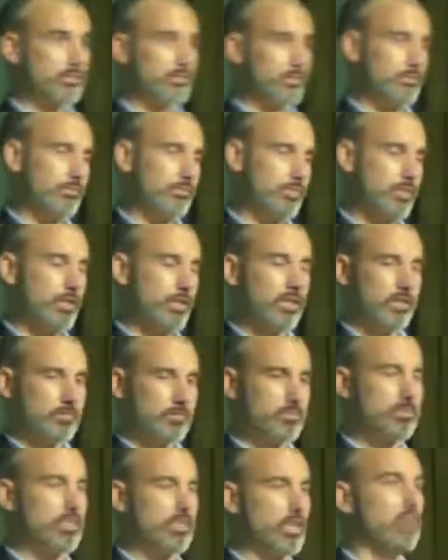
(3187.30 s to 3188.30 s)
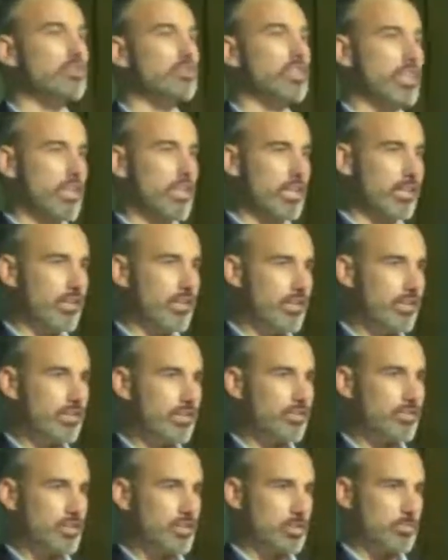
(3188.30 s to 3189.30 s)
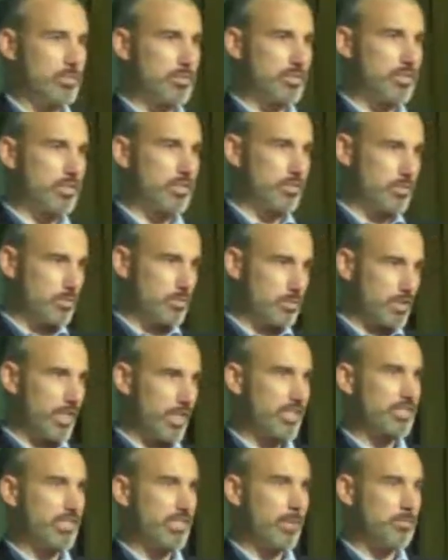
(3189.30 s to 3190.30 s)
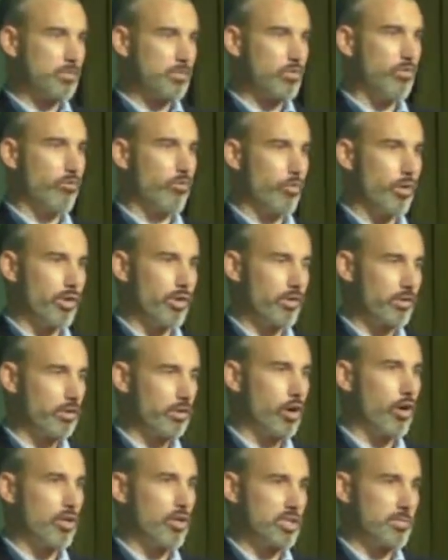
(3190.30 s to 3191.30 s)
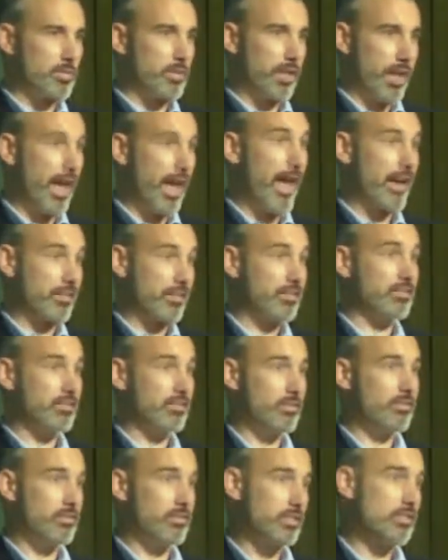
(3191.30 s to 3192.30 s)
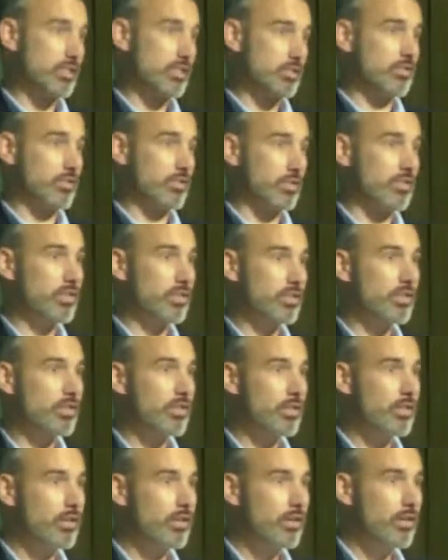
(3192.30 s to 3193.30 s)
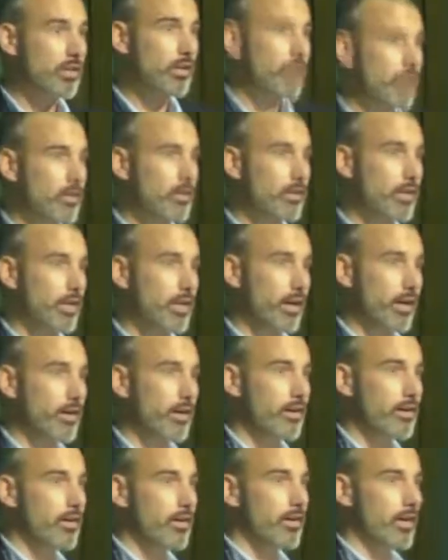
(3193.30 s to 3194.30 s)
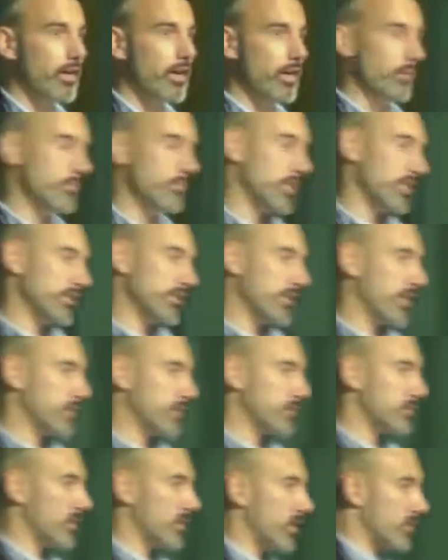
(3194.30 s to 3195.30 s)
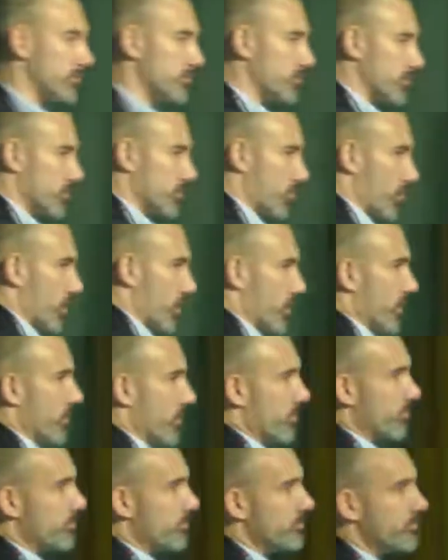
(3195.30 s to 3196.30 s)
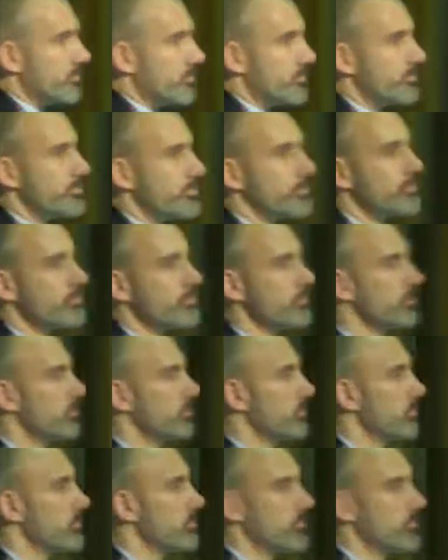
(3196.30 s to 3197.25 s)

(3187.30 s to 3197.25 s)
bill that calls on the DOT to, to take steps to avoid cars being hacked, essentially. Yeah, um, that, that's, that's what's going on there.